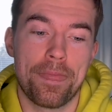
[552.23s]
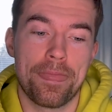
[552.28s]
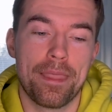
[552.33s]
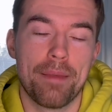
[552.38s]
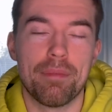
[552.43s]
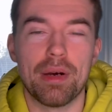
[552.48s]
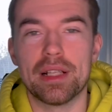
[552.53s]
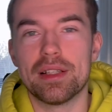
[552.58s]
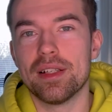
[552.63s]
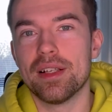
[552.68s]

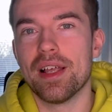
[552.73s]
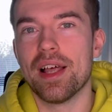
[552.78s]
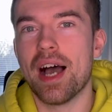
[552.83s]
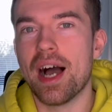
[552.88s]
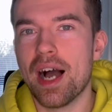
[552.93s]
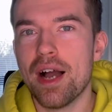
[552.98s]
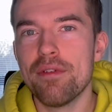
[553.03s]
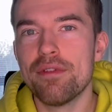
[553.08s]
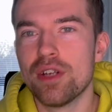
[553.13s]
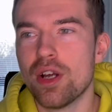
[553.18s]
But
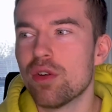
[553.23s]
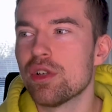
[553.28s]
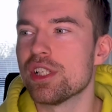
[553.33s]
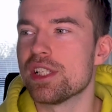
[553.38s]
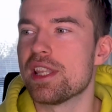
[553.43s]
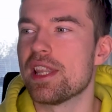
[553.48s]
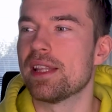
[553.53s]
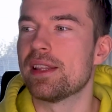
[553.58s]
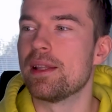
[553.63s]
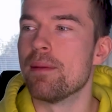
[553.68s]
I've noticed
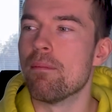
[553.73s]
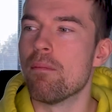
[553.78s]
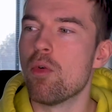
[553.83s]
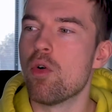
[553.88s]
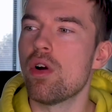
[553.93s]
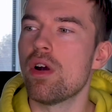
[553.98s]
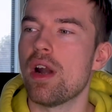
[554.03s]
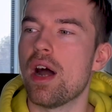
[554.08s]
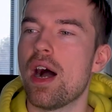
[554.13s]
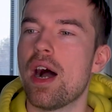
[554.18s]
that the
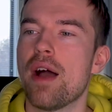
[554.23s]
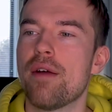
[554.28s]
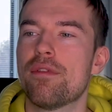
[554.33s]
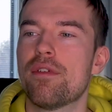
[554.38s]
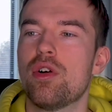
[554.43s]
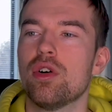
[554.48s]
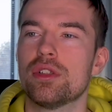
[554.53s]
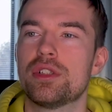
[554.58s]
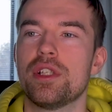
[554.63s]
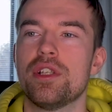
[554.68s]
more I've
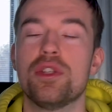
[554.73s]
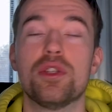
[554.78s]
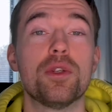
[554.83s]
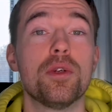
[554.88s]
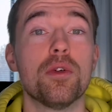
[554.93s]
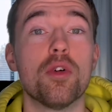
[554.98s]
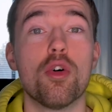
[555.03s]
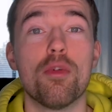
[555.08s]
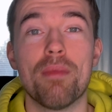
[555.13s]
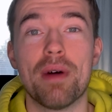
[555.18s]
gotten to
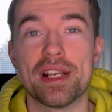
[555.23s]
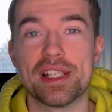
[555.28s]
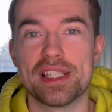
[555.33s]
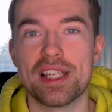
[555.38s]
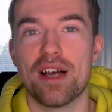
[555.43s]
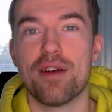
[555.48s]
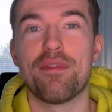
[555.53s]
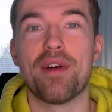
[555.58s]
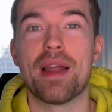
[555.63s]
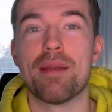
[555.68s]
know
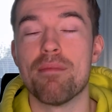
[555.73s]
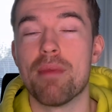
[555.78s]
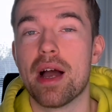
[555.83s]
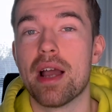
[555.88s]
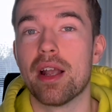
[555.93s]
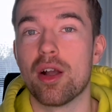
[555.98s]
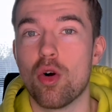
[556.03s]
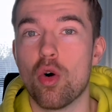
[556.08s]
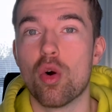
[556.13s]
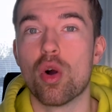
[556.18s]
myself and my
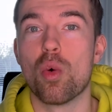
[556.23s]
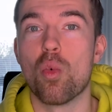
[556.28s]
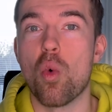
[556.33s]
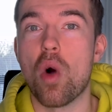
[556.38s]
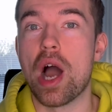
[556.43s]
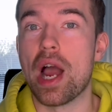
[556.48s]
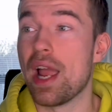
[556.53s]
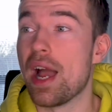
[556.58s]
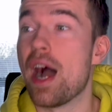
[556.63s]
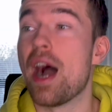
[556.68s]
core
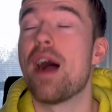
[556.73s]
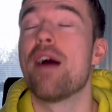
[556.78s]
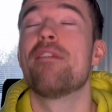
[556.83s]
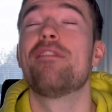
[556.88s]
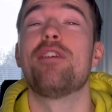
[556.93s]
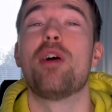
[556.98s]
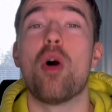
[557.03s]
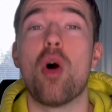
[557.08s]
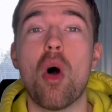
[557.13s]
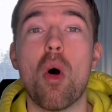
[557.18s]
why, I've
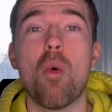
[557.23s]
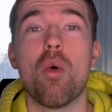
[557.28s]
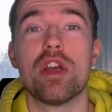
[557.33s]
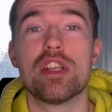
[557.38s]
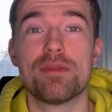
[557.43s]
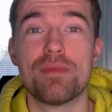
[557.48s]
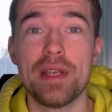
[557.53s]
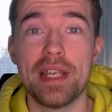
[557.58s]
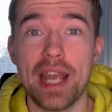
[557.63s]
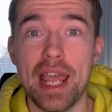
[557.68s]
always
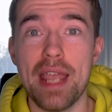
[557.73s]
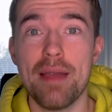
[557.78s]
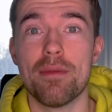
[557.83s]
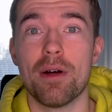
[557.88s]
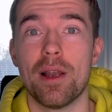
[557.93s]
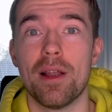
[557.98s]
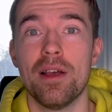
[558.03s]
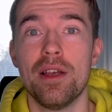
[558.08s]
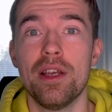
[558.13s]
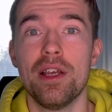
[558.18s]
been
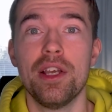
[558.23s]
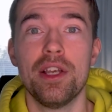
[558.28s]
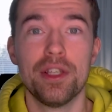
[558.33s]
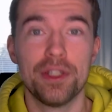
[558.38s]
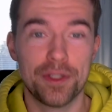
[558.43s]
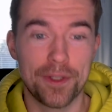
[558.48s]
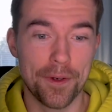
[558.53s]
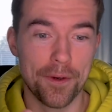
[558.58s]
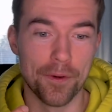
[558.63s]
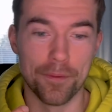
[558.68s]
able
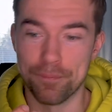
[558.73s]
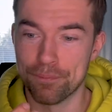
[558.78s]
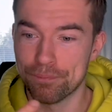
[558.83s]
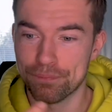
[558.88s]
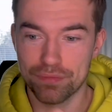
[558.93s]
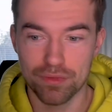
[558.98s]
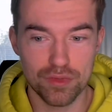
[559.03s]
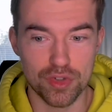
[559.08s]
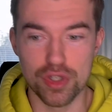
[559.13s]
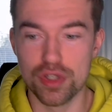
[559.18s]
to
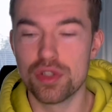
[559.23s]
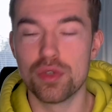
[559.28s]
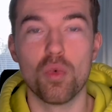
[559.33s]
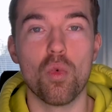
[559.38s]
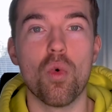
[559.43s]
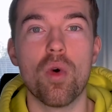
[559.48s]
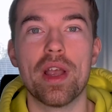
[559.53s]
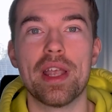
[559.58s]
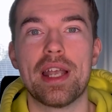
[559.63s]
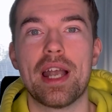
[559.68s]
just
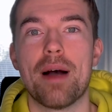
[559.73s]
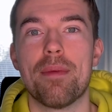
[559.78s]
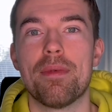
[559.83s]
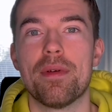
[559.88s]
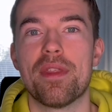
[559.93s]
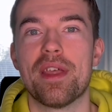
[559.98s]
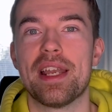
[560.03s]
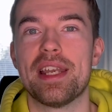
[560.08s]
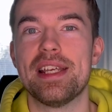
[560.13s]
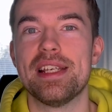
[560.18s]
wake up
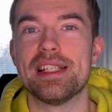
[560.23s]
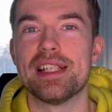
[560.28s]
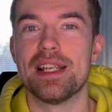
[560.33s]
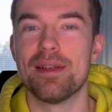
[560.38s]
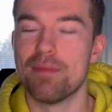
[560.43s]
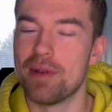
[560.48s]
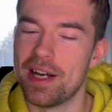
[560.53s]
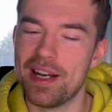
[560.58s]
that easily.